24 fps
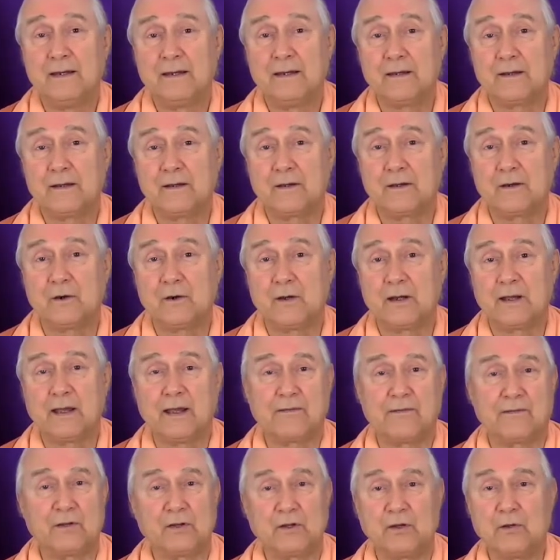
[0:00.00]
You're going to have
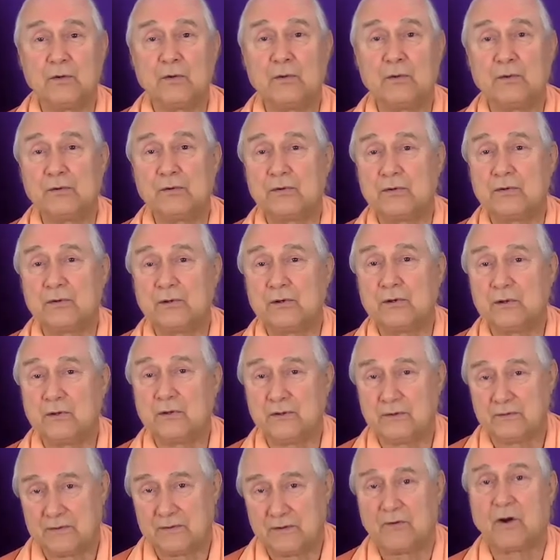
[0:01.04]
to use
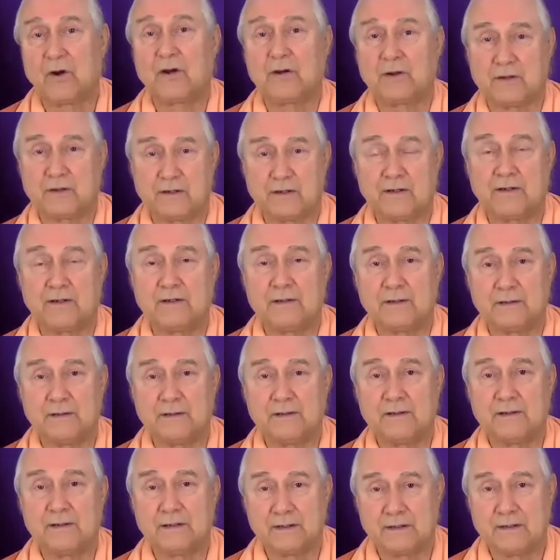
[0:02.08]
Vivarta,
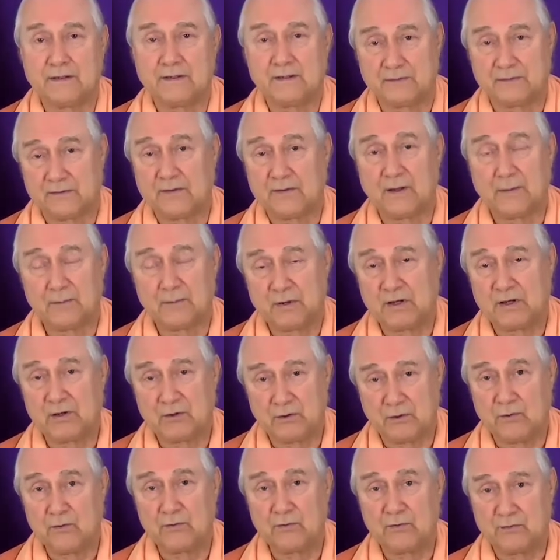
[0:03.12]

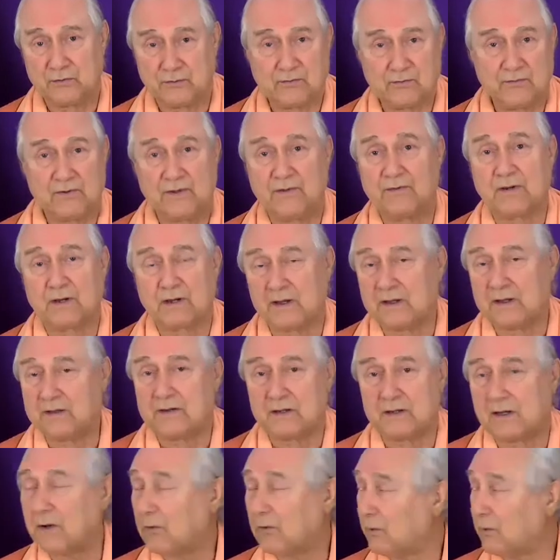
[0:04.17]
use Viveka to
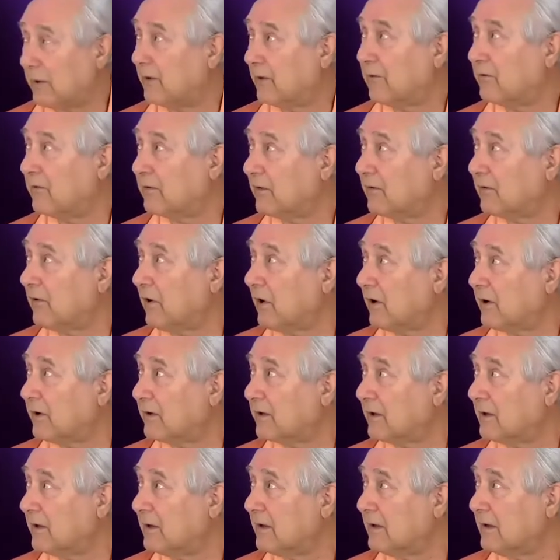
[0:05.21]
get rid of
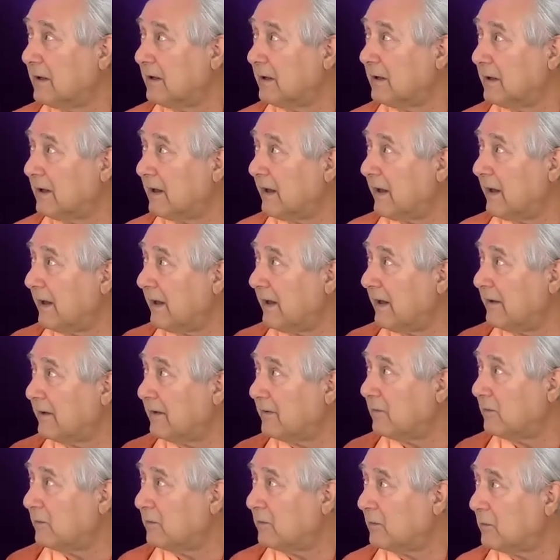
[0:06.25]
Vivarta, and
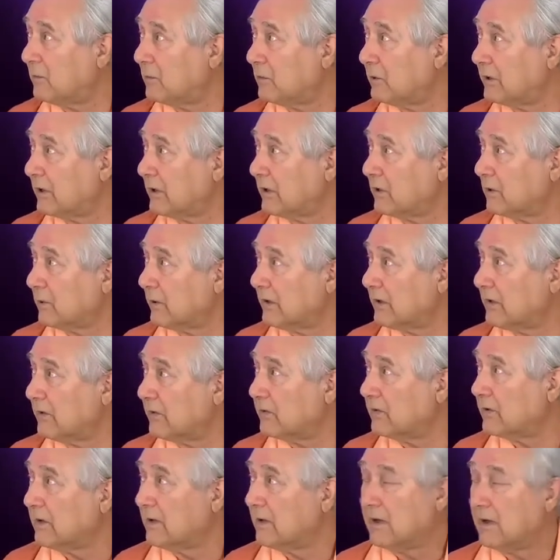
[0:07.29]
root
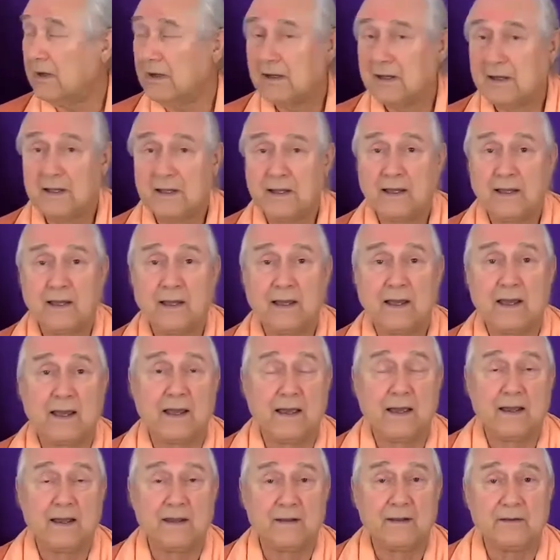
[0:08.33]
ignorance,
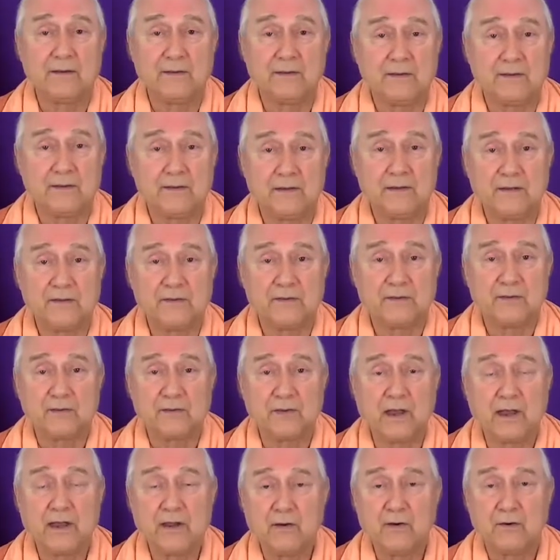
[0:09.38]
and these
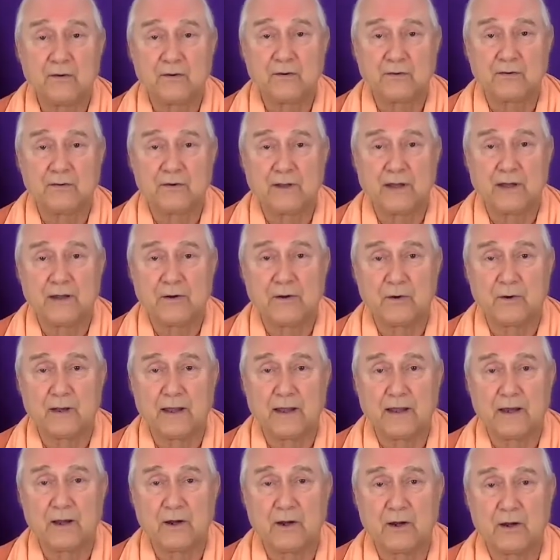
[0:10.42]
desires that are
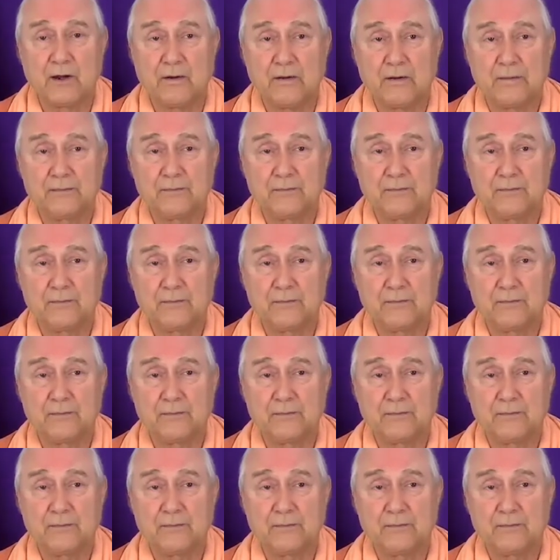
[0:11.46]
like a